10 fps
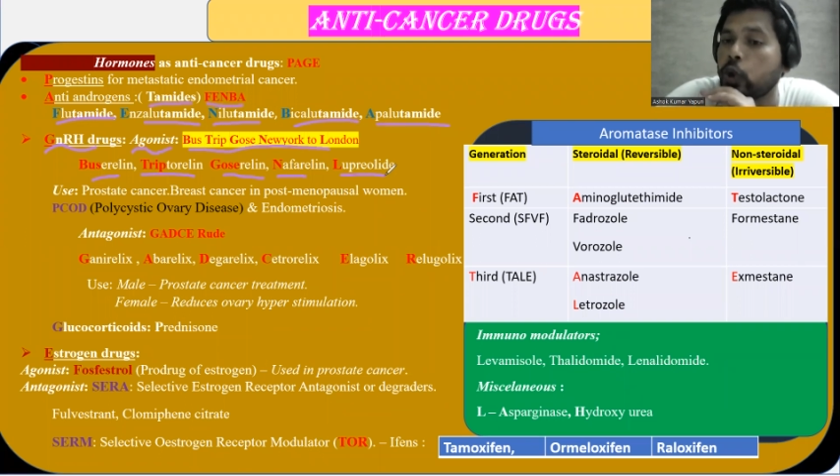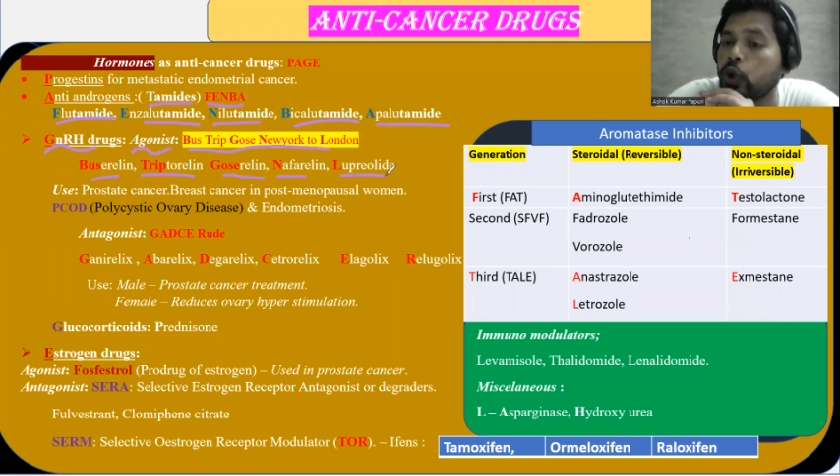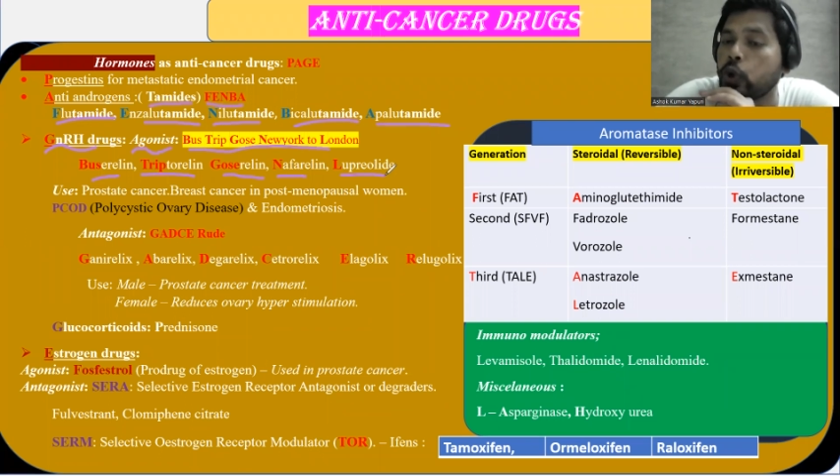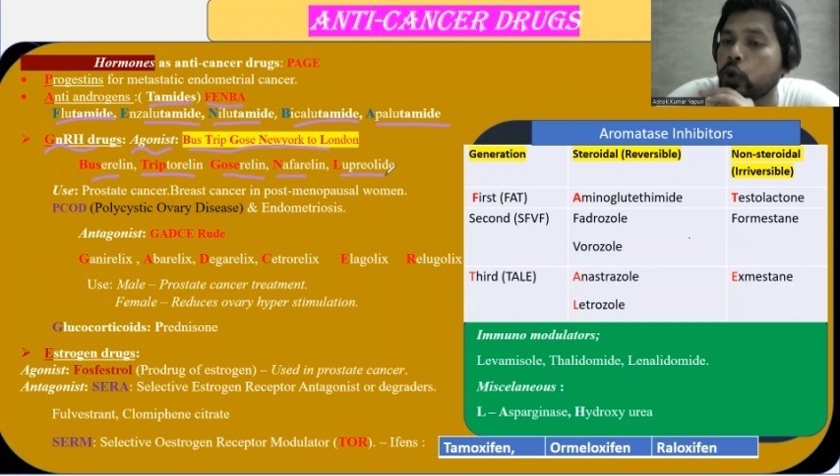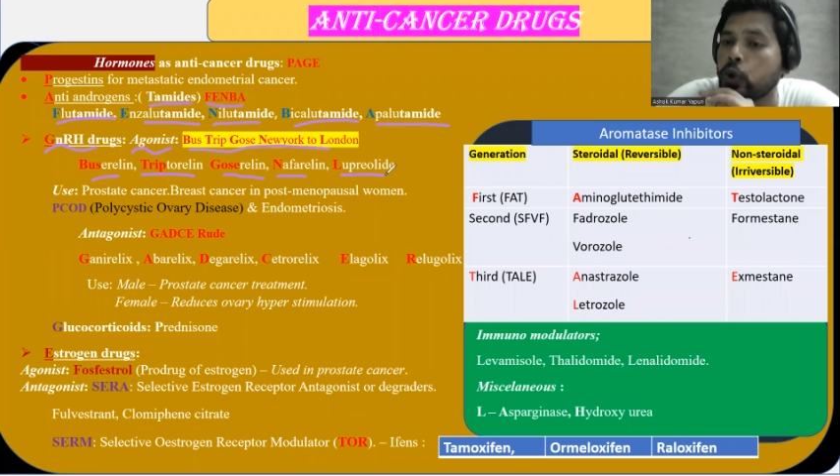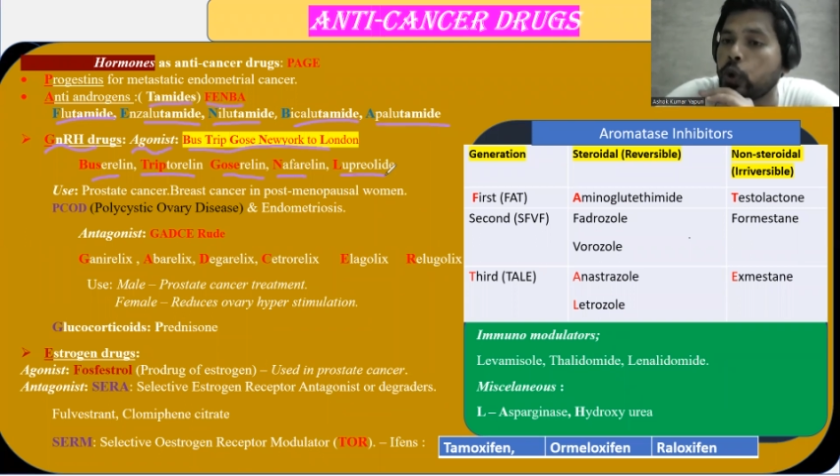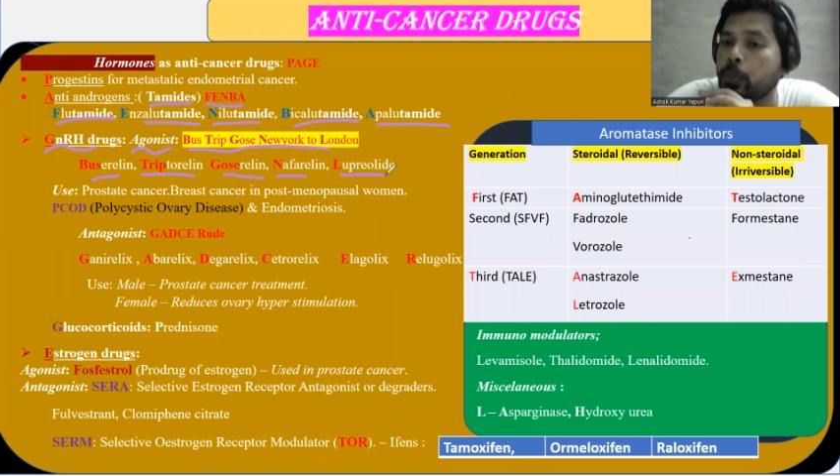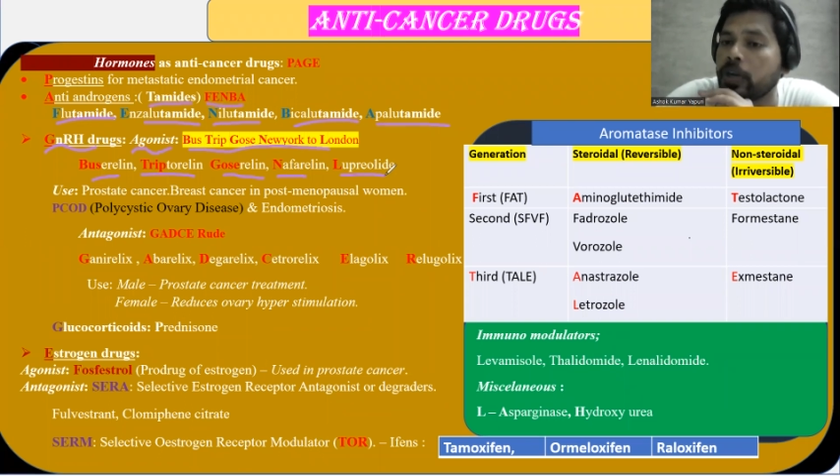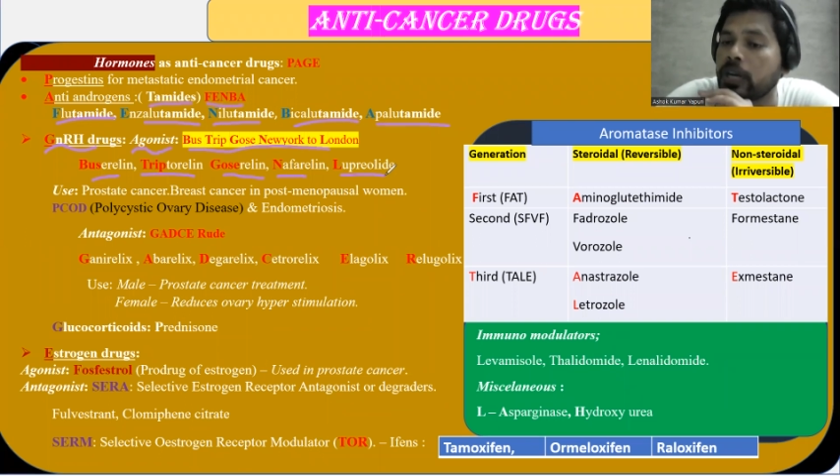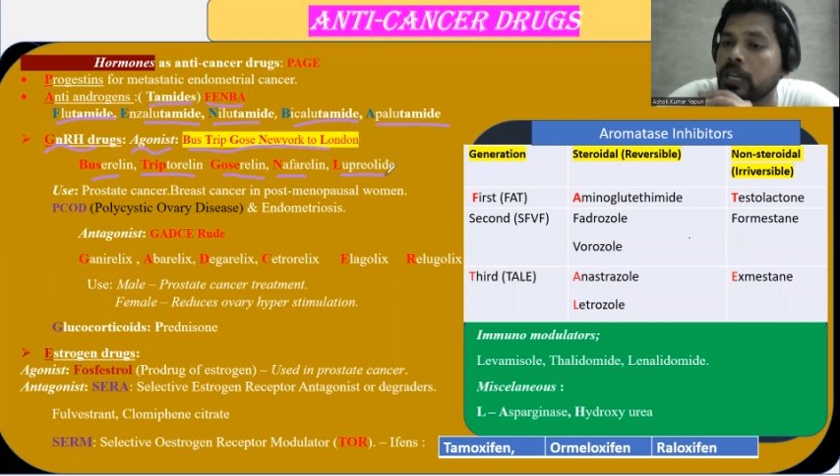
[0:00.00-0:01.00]

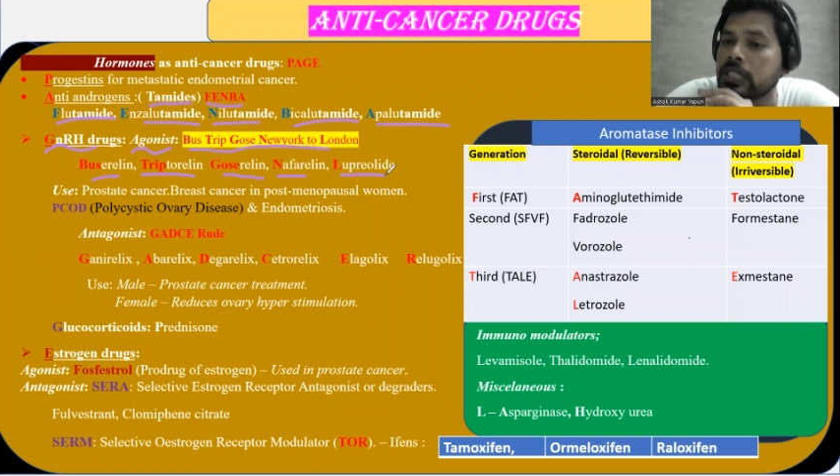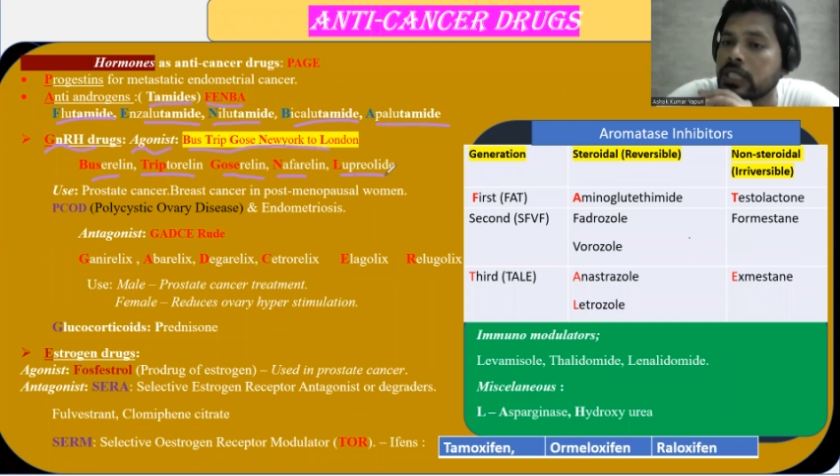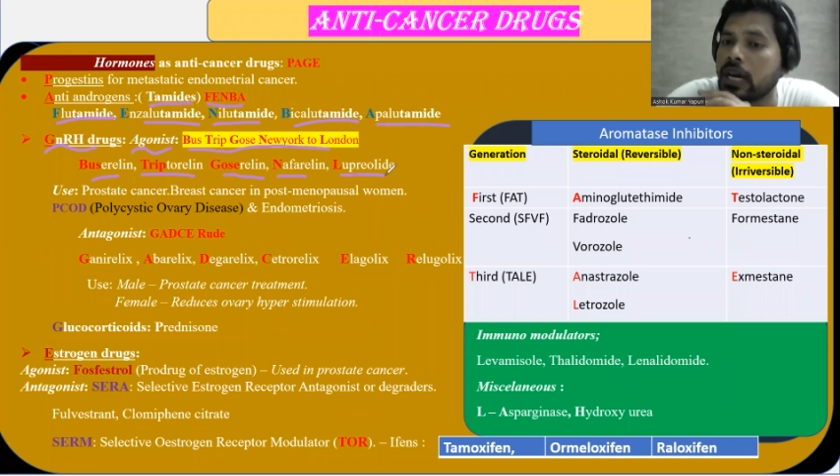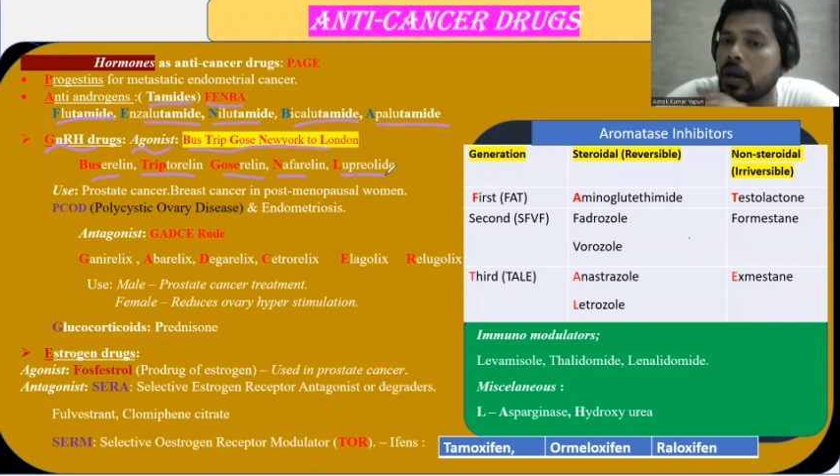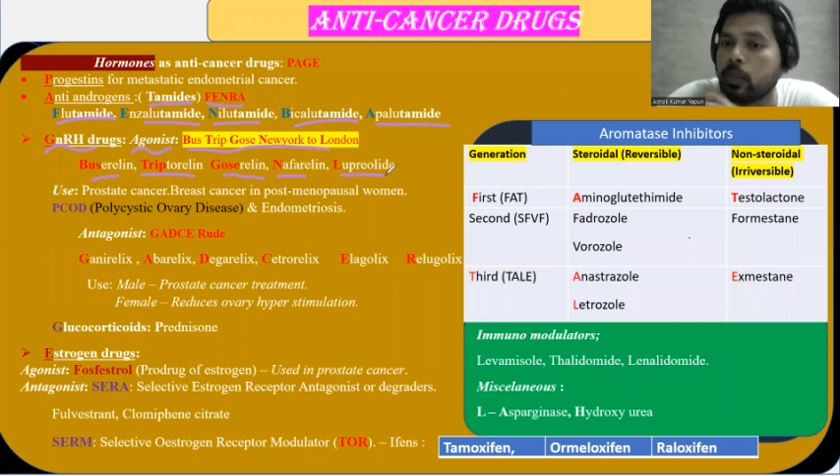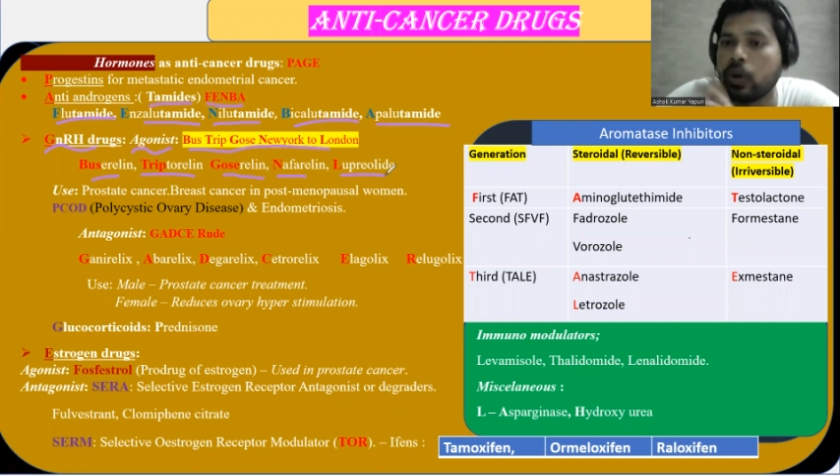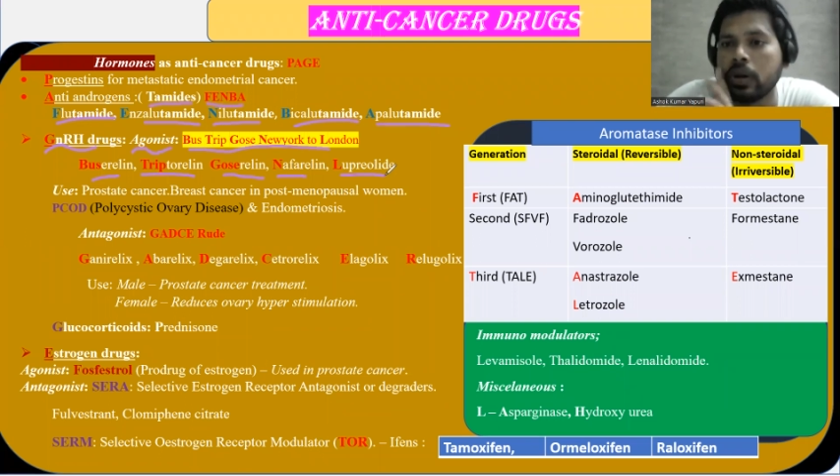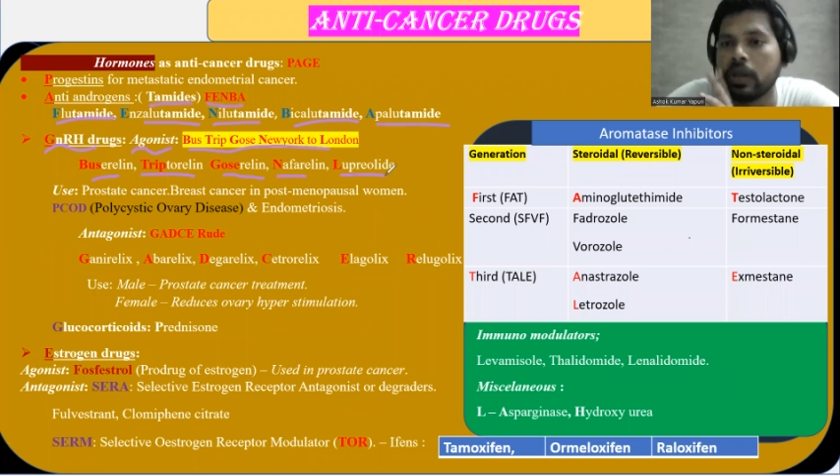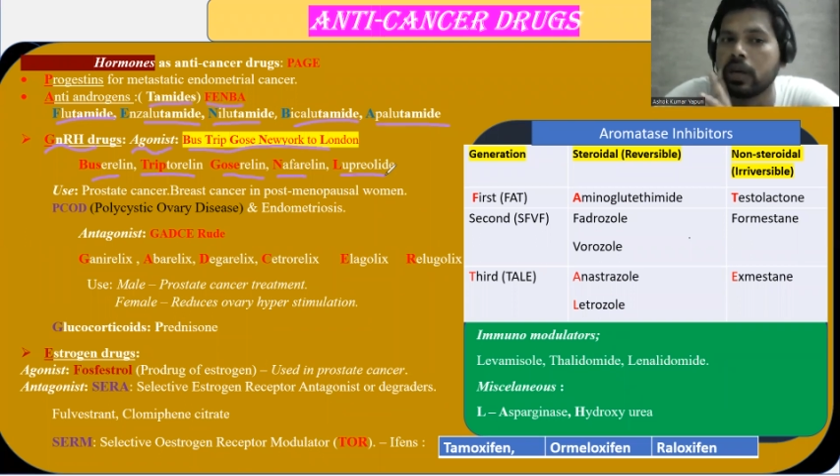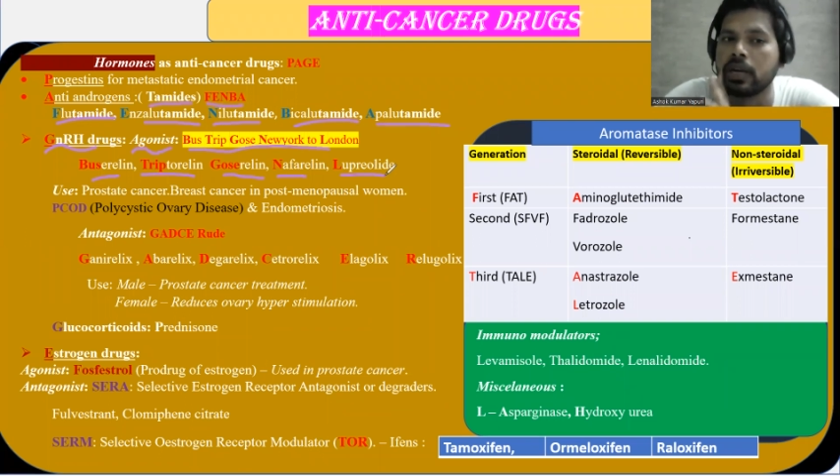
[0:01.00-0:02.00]
gonadotropin releasing hormone
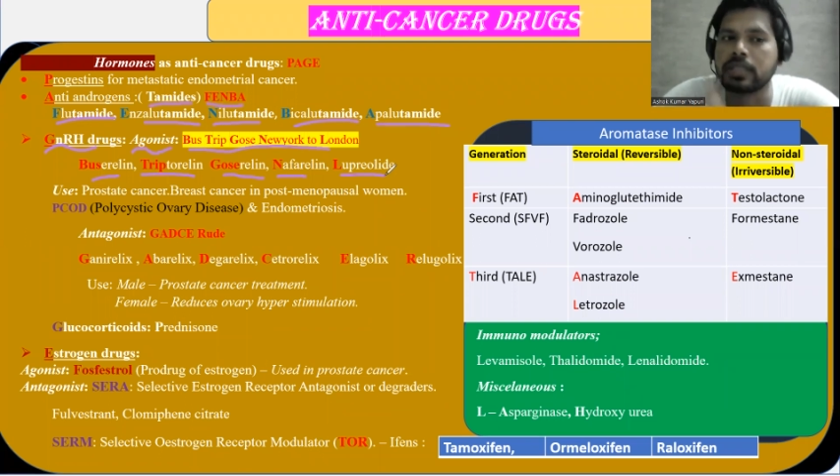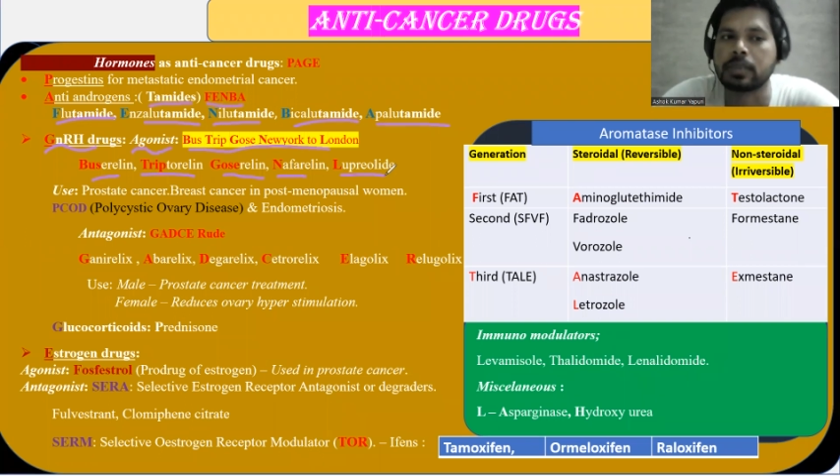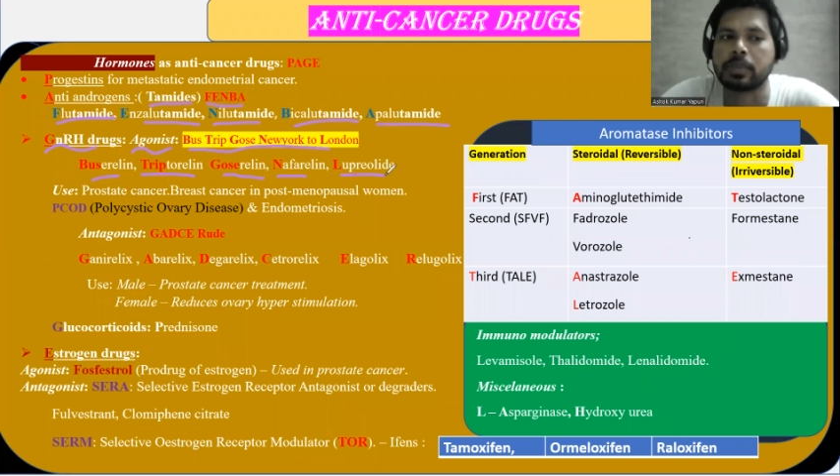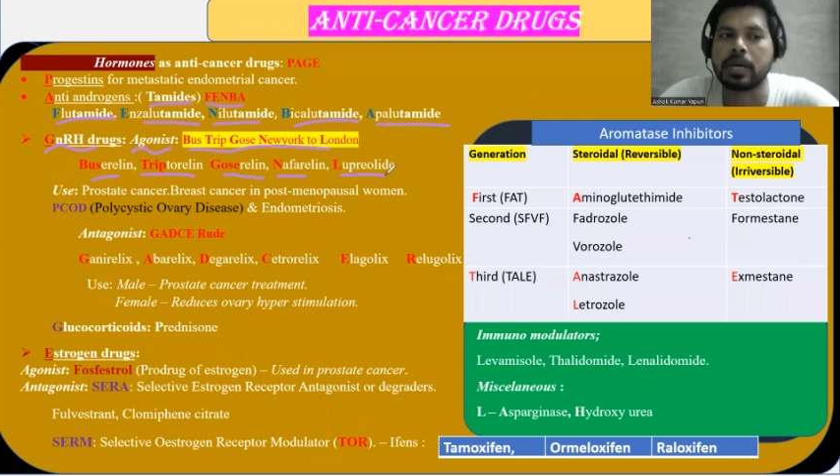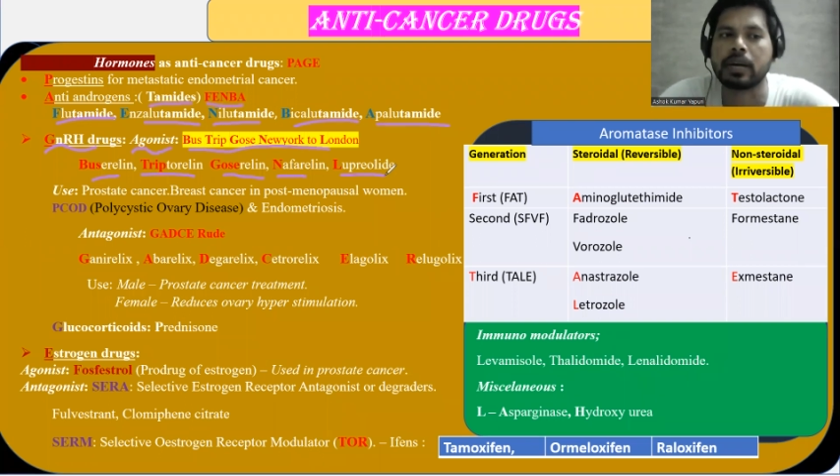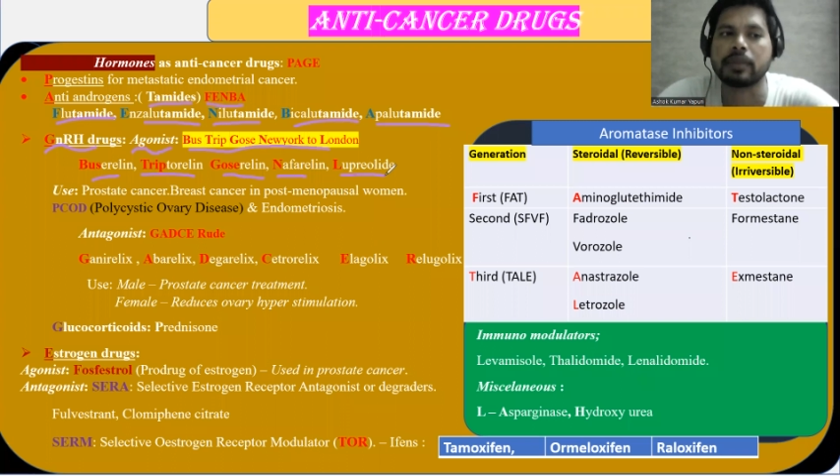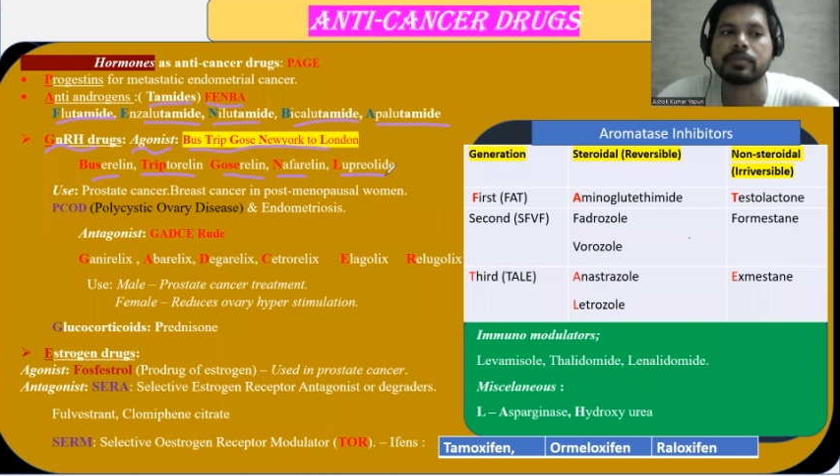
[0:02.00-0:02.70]
receptor.